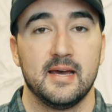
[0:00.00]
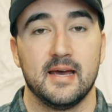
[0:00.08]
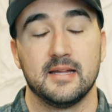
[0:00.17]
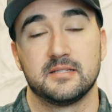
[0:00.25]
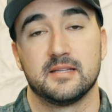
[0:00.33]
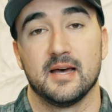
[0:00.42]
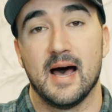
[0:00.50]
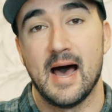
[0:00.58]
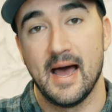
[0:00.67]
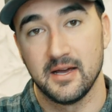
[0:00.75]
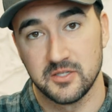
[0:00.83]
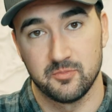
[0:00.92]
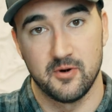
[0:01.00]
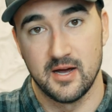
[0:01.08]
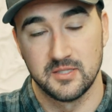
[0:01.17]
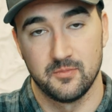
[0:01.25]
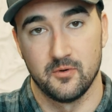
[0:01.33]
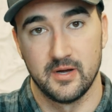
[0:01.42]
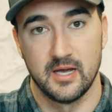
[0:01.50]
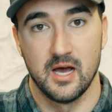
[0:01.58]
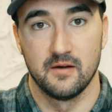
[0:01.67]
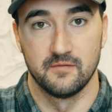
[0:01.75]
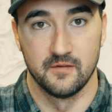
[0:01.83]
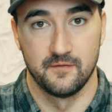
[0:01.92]
It's the highest price point
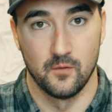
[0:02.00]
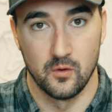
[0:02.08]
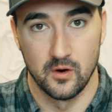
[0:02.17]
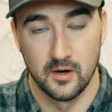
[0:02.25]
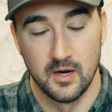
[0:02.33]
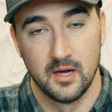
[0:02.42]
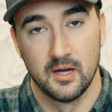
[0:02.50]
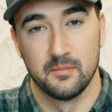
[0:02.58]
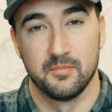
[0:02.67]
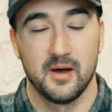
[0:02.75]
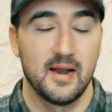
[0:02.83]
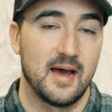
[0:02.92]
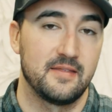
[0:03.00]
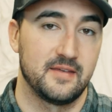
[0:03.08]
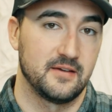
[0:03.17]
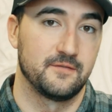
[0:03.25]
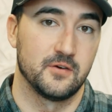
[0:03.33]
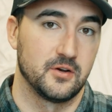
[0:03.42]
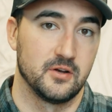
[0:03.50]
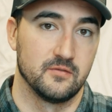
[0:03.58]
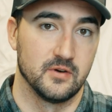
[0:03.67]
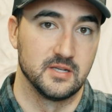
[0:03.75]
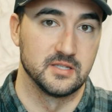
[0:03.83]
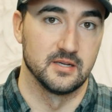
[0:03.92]
of the four, but I think for good
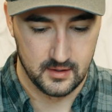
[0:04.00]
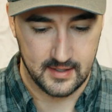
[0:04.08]
reason.